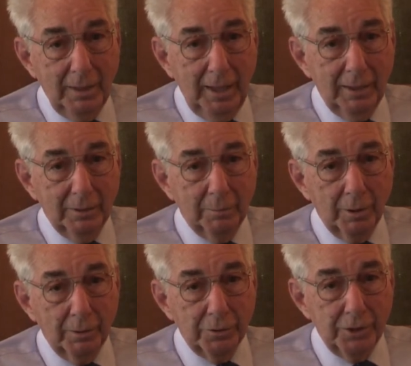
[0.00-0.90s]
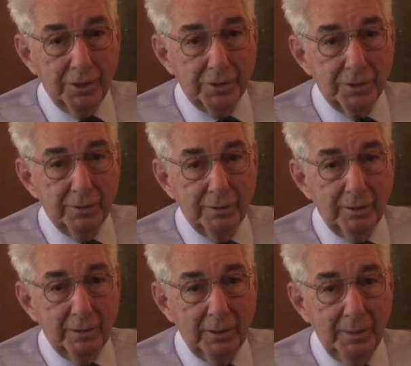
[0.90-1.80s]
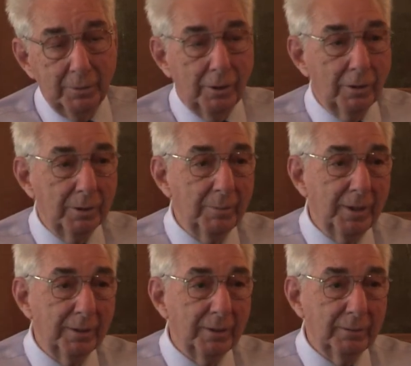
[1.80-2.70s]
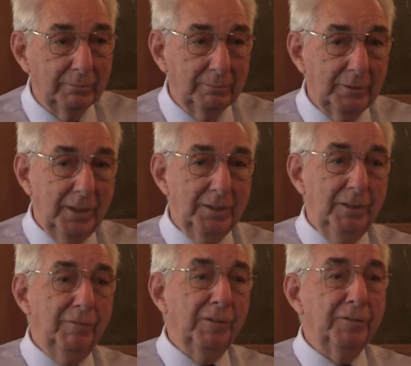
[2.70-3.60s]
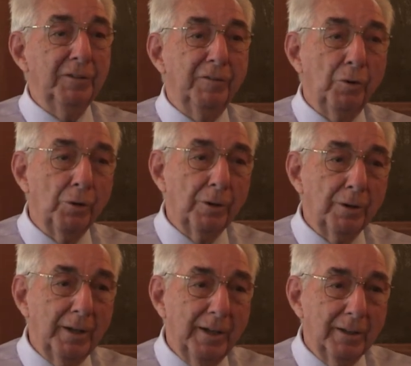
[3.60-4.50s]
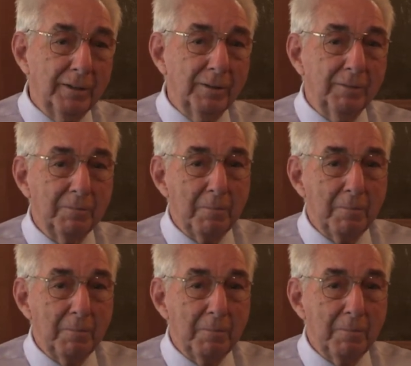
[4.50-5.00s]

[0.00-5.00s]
Al and Margaret Jensen came along about 1954, and